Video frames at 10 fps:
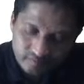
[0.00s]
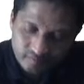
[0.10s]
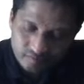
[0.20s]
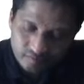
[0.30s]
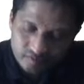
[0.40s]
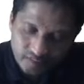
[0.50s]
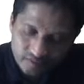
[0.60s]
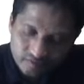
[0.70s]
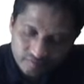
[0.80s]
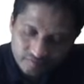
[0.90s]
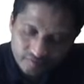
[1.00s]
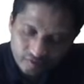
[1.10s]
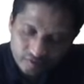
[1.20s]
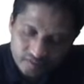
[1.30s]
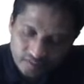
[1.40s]
2 sine of
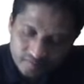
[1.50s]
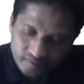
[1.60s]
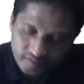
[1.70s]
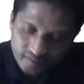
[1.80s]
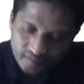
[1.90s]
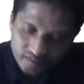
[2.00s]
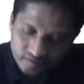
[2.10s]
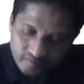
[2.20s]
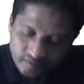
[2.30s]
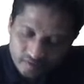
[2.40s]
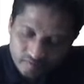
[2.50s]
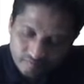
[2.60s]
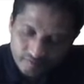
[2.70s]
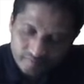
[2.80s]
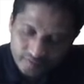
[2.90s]
cos can be written as square root of
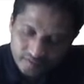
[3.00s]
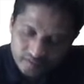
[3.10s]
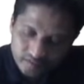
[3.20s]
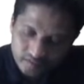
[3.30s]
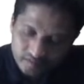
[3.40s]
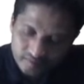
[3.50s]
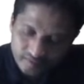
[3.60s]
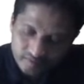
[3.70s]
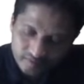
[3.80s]
1 minus sine square.